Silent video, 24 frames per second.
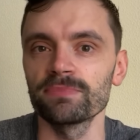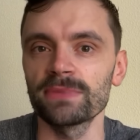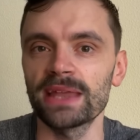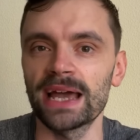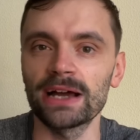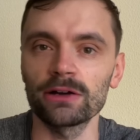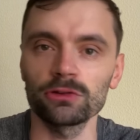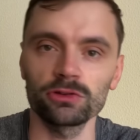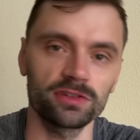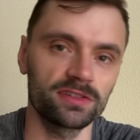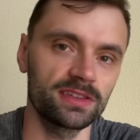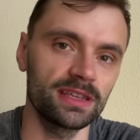
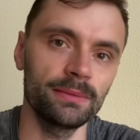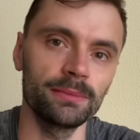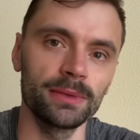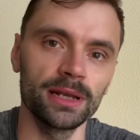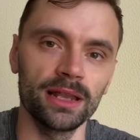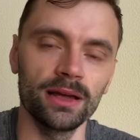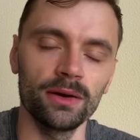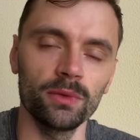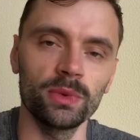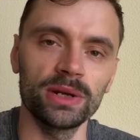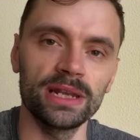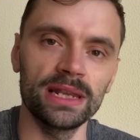How
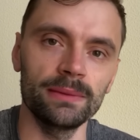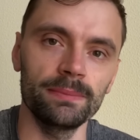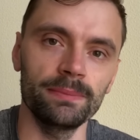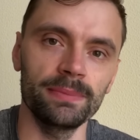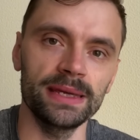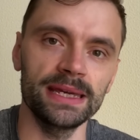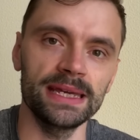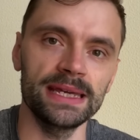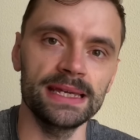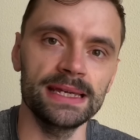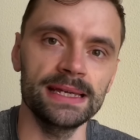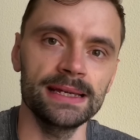similar will it
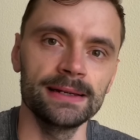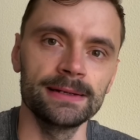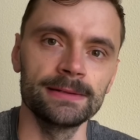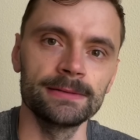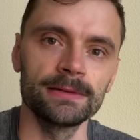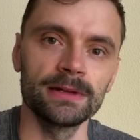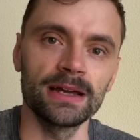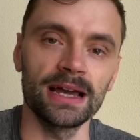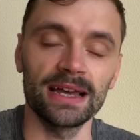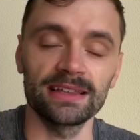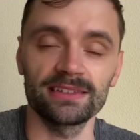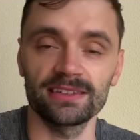be
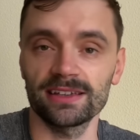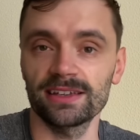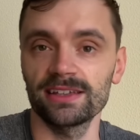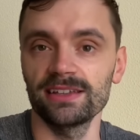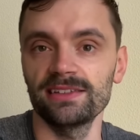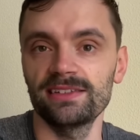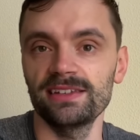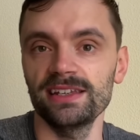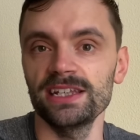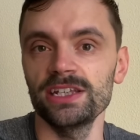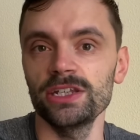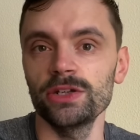as a
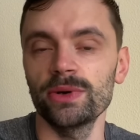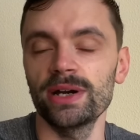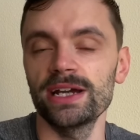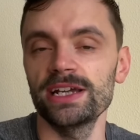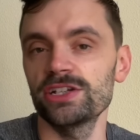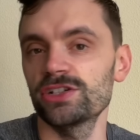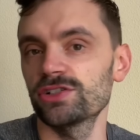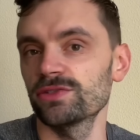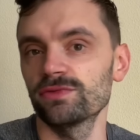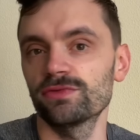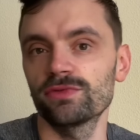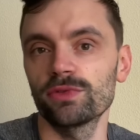
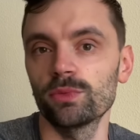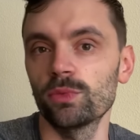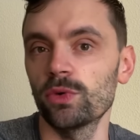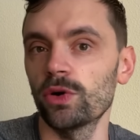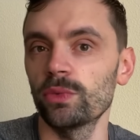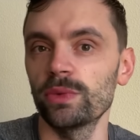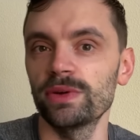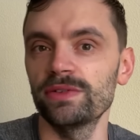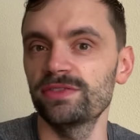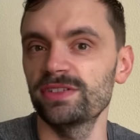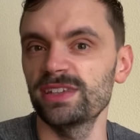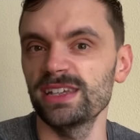continuation from
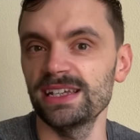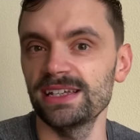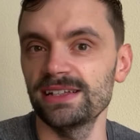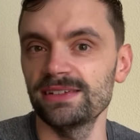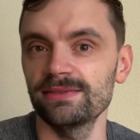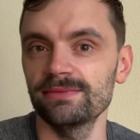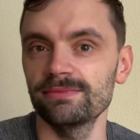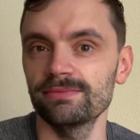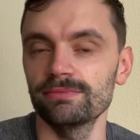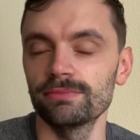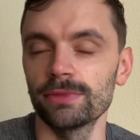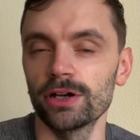what we've
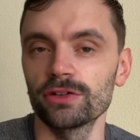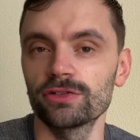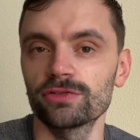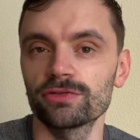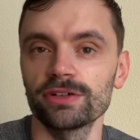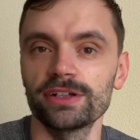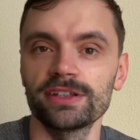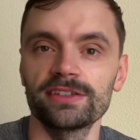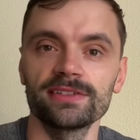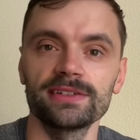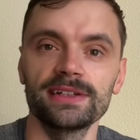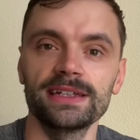seen most
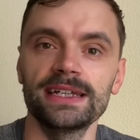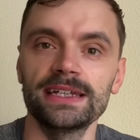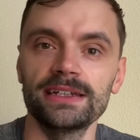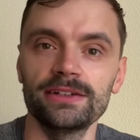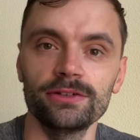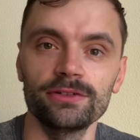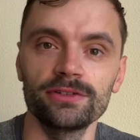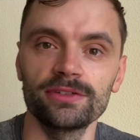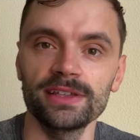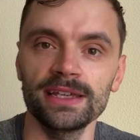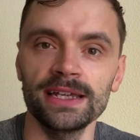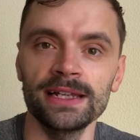recently in
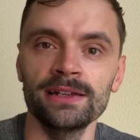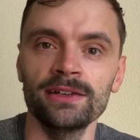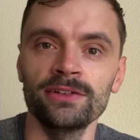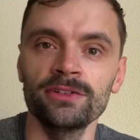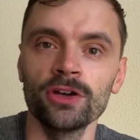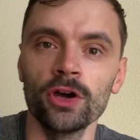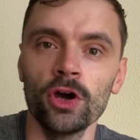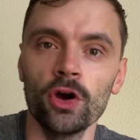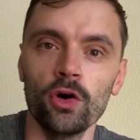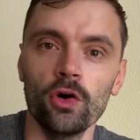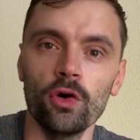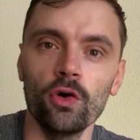New
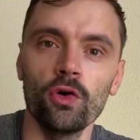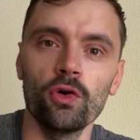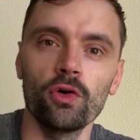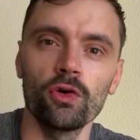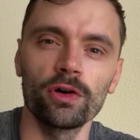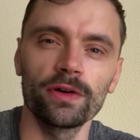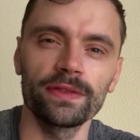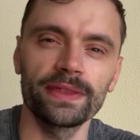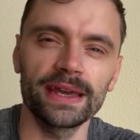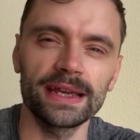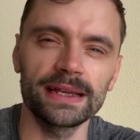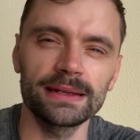Zealand?
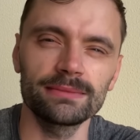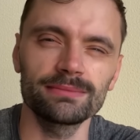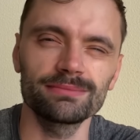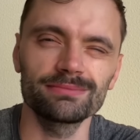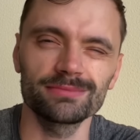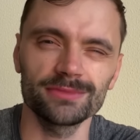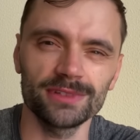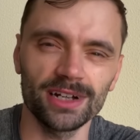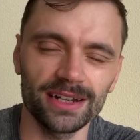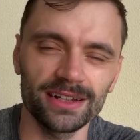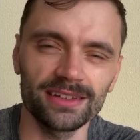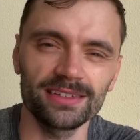Or are they
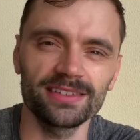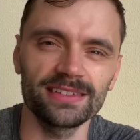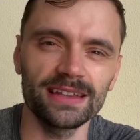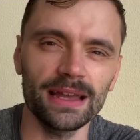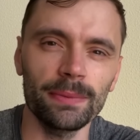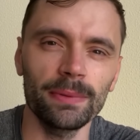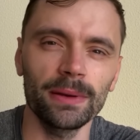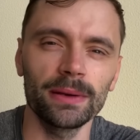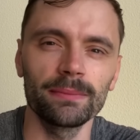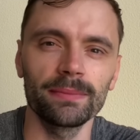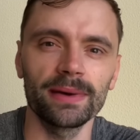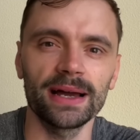kind of
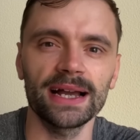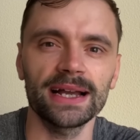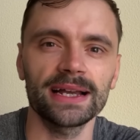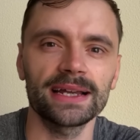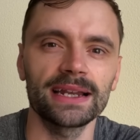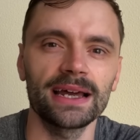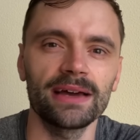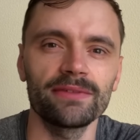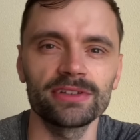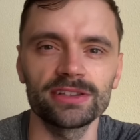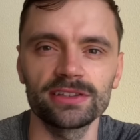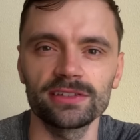stepping back
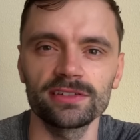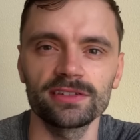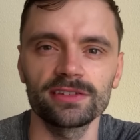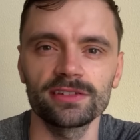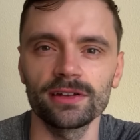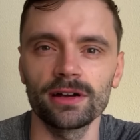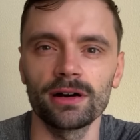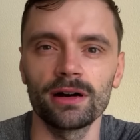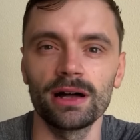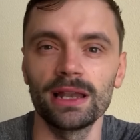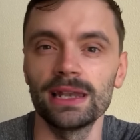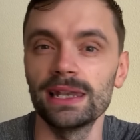and having to
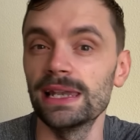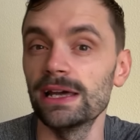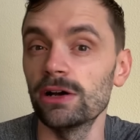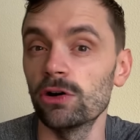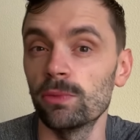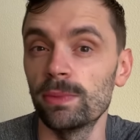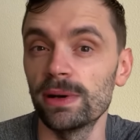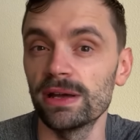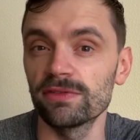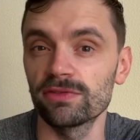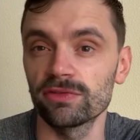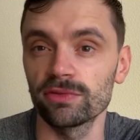start a little
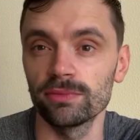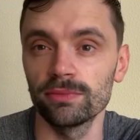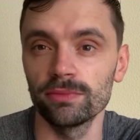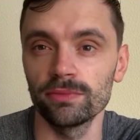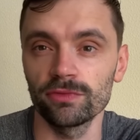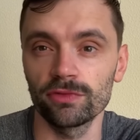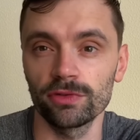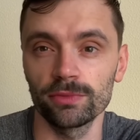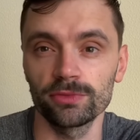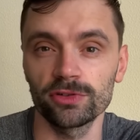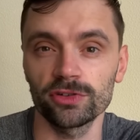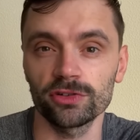bit
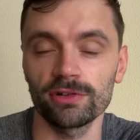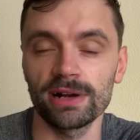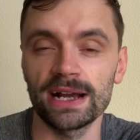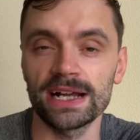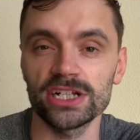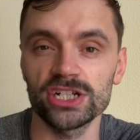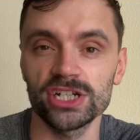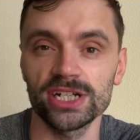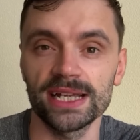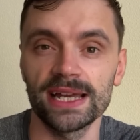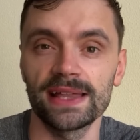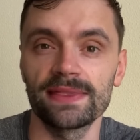from
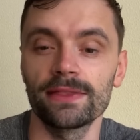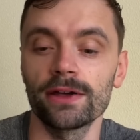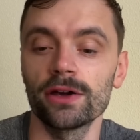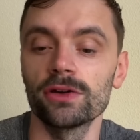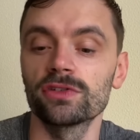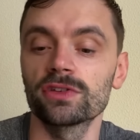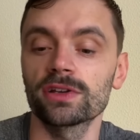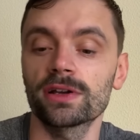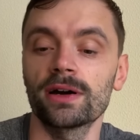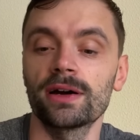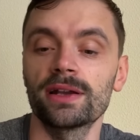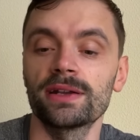scratch again?
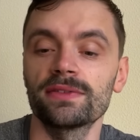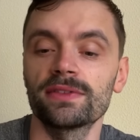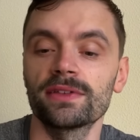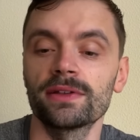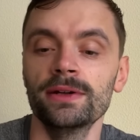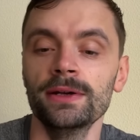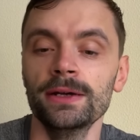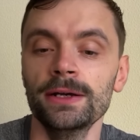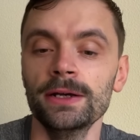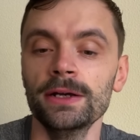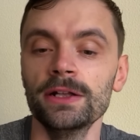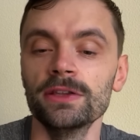Those are kind of
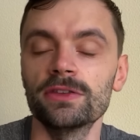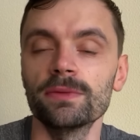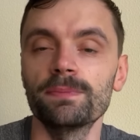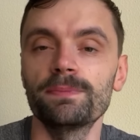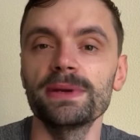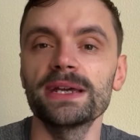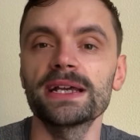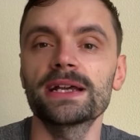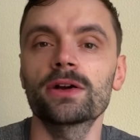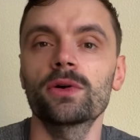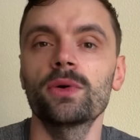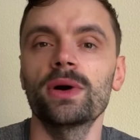the
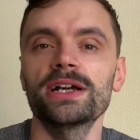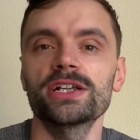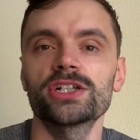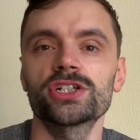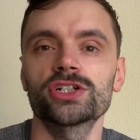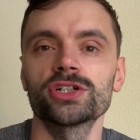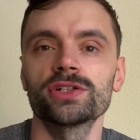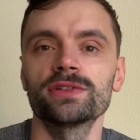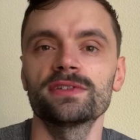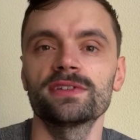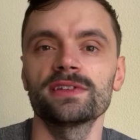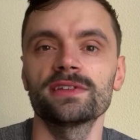big
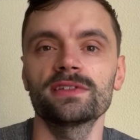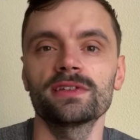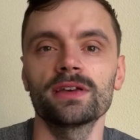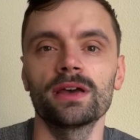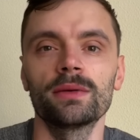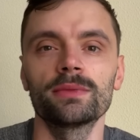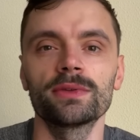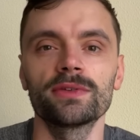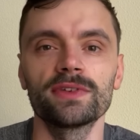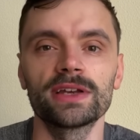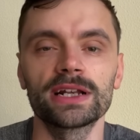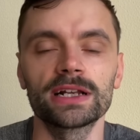questions in
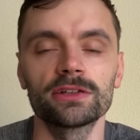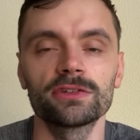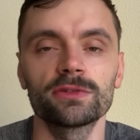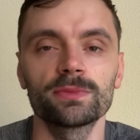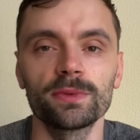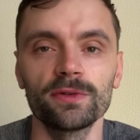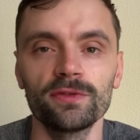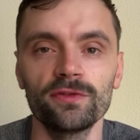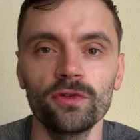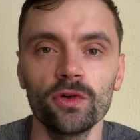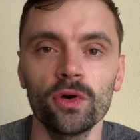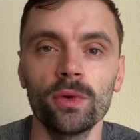terms of England's
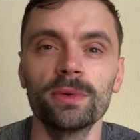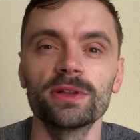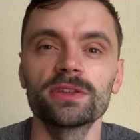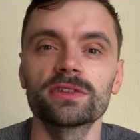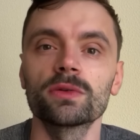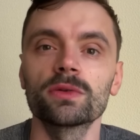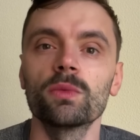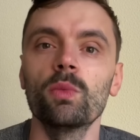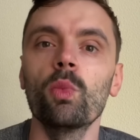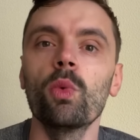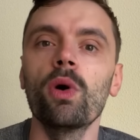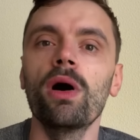performance
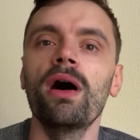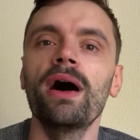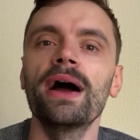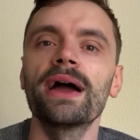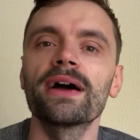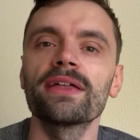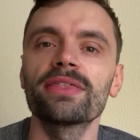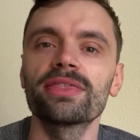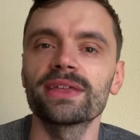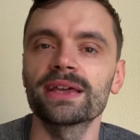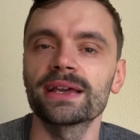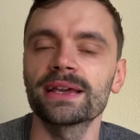and why I
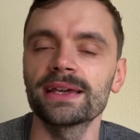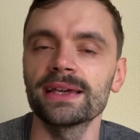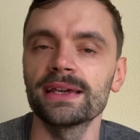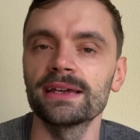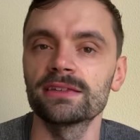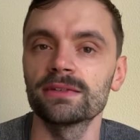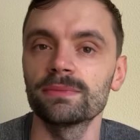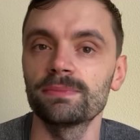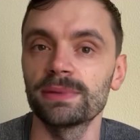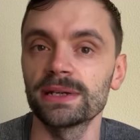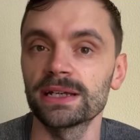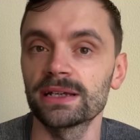think it is
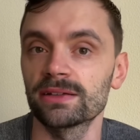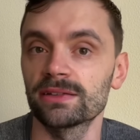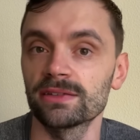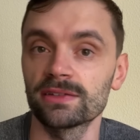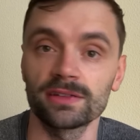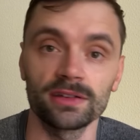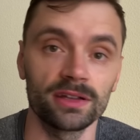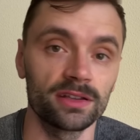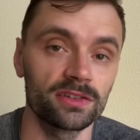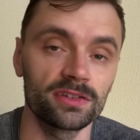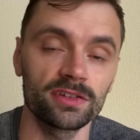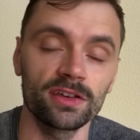a big
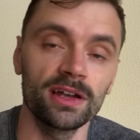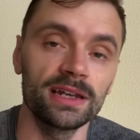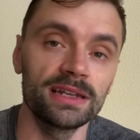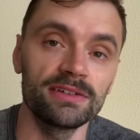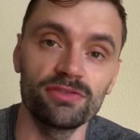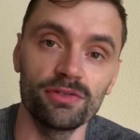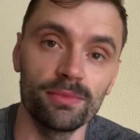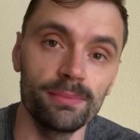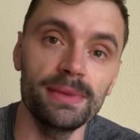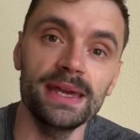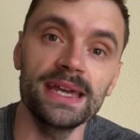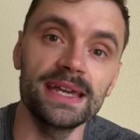concern, certainly
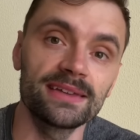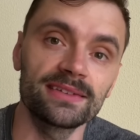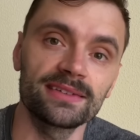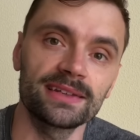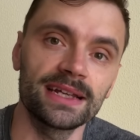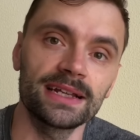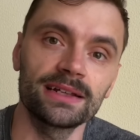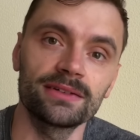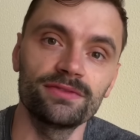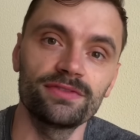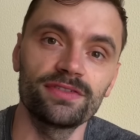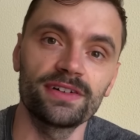for me as an
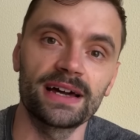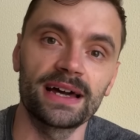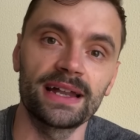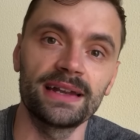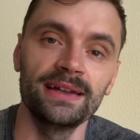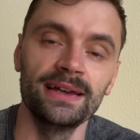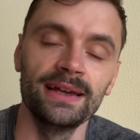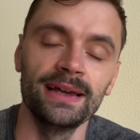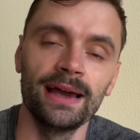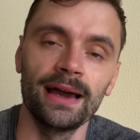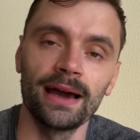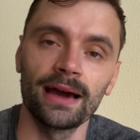England
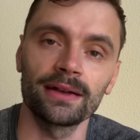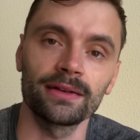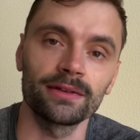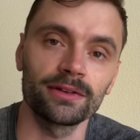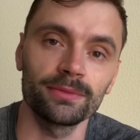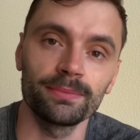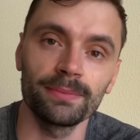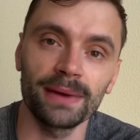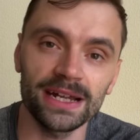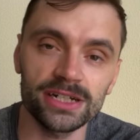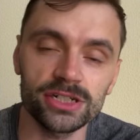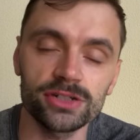fan, and I'd
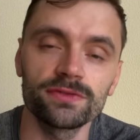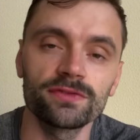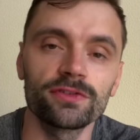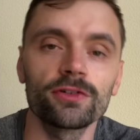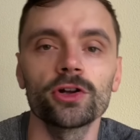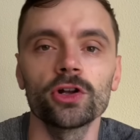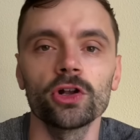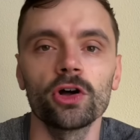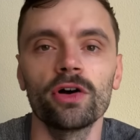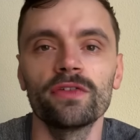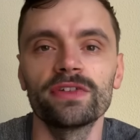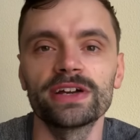imagine for
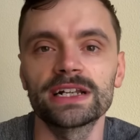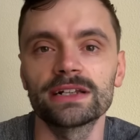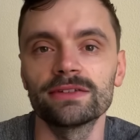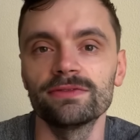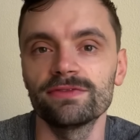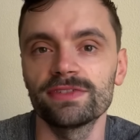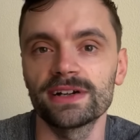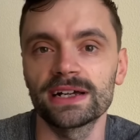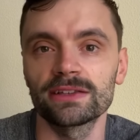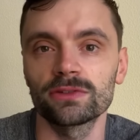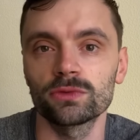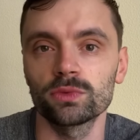a lot of England
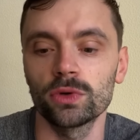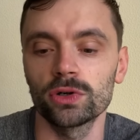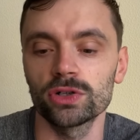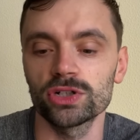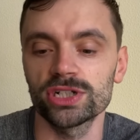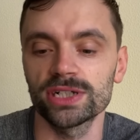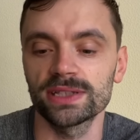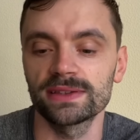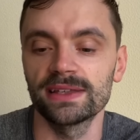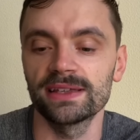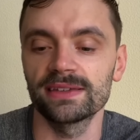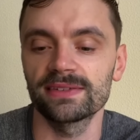fans
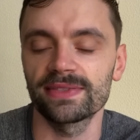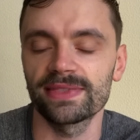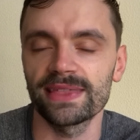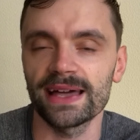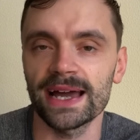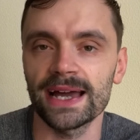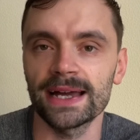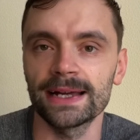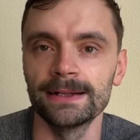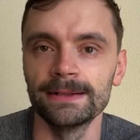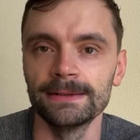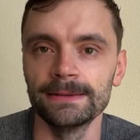watching this,
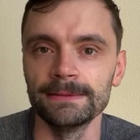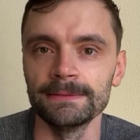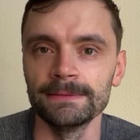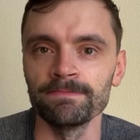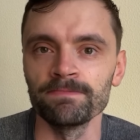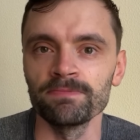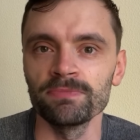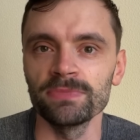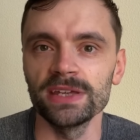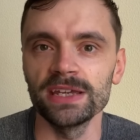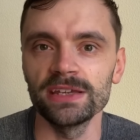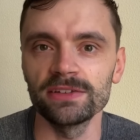that
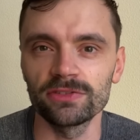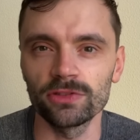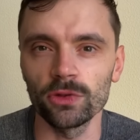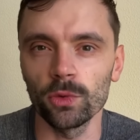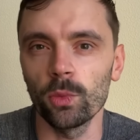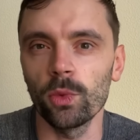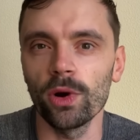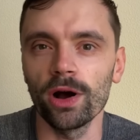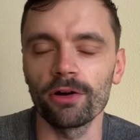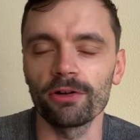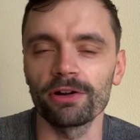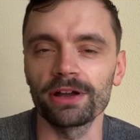is the
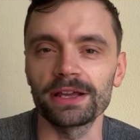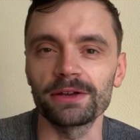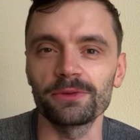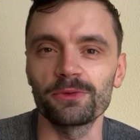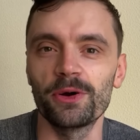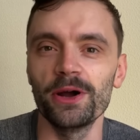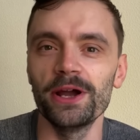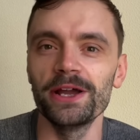worry.